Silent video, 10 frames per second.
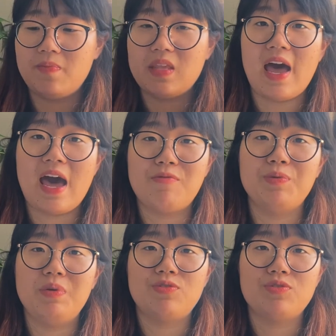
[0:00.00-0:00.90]
hat would
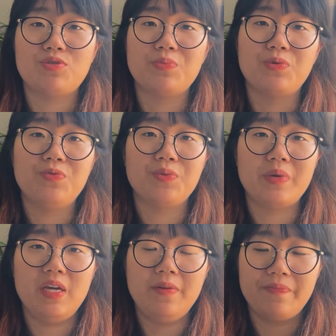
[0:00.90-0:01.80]
be too small for
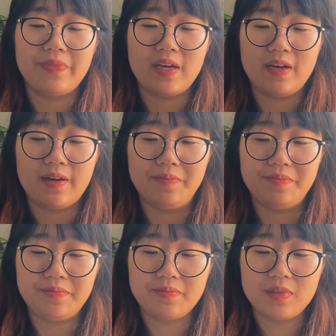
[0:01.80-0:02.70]
me,
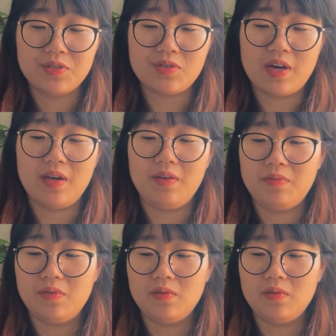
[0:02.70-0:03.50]
so I